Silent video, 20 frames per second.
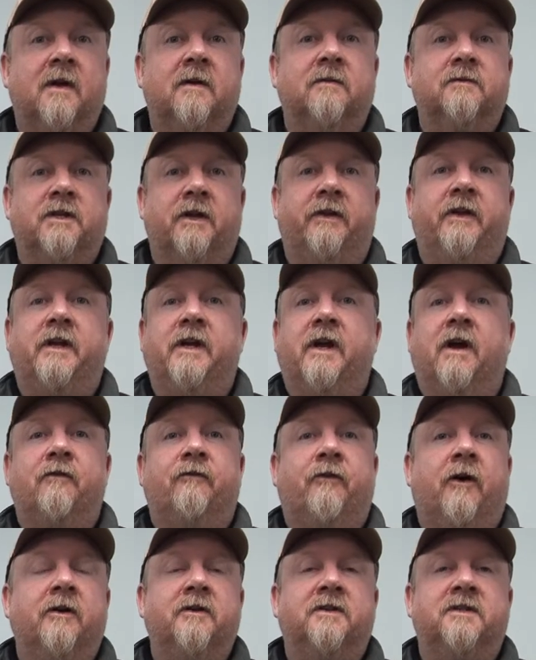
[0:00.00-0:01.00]
So there you go
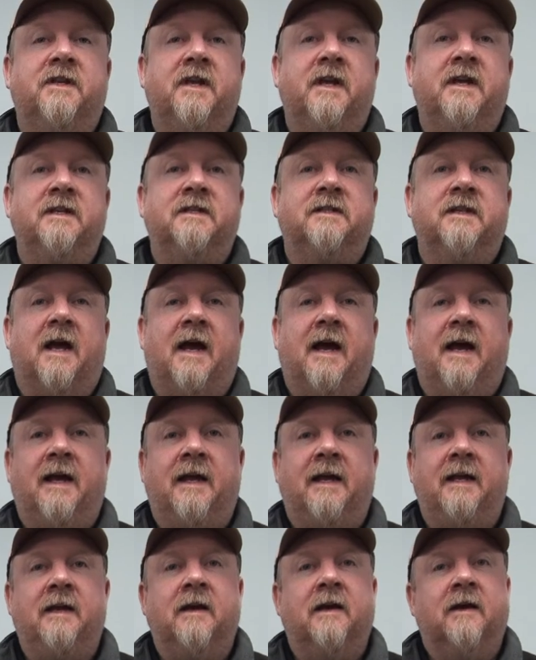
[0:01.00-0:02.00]
folks, there's
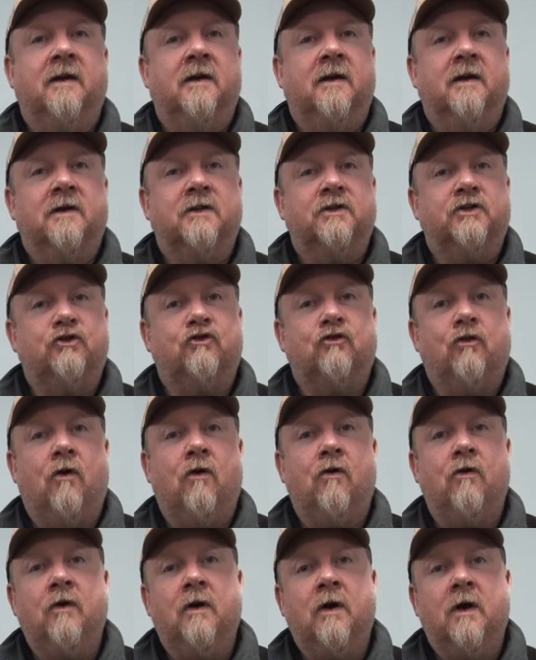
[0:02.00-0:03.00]
a
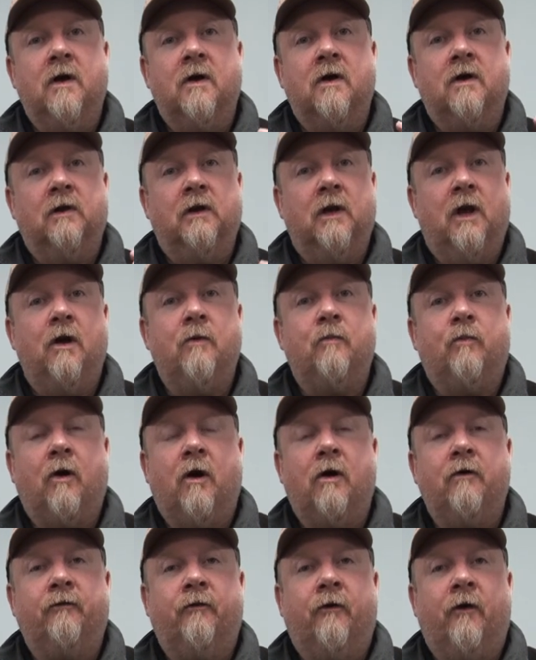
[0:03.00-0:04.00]
strong, low
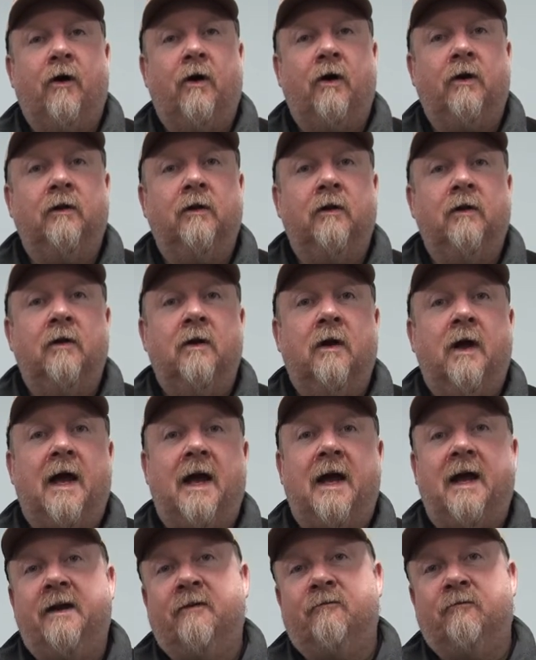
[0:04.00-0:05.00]
profile
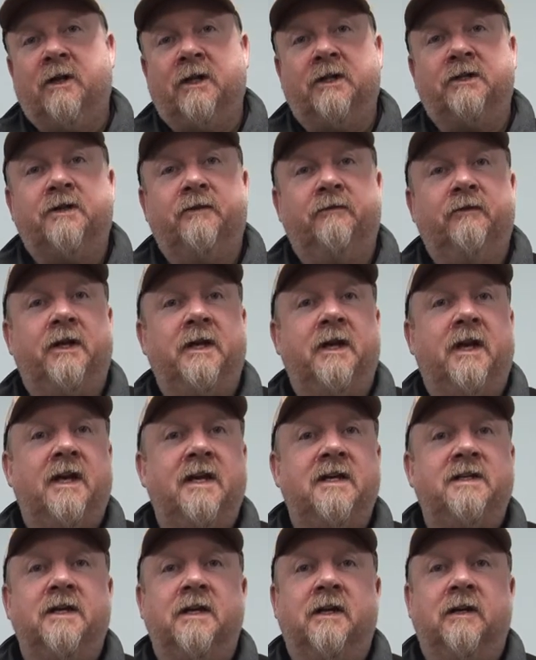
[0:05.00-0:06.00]
and relatively
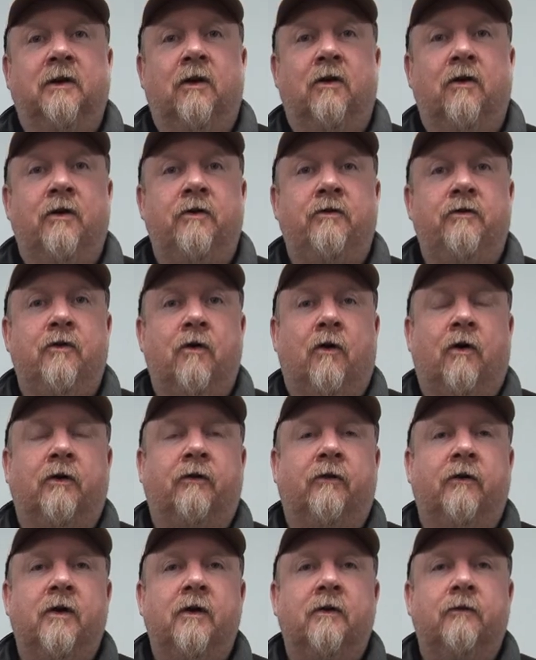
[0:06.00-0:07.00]
easy to learn
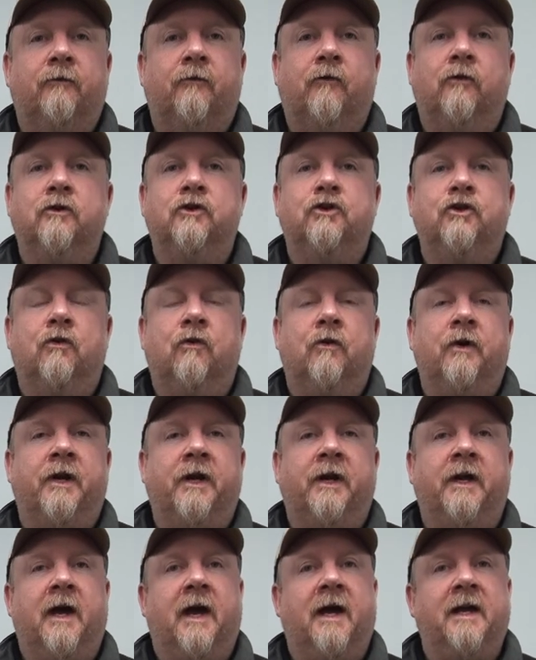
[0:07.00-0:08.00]
knot for
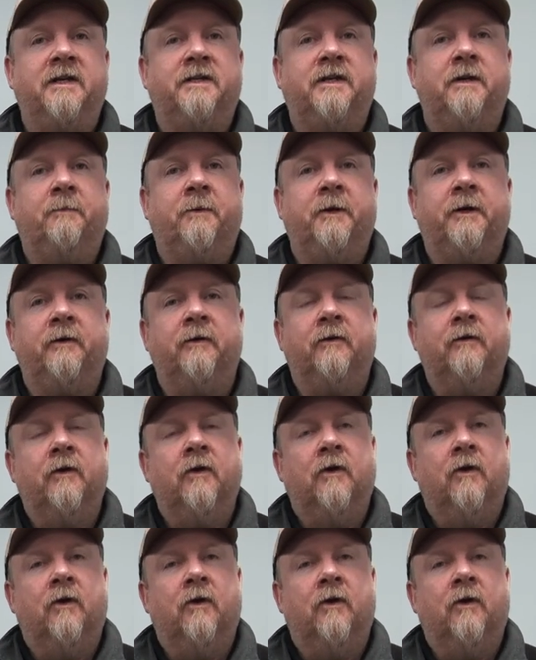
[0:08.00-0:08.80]
joining a tippet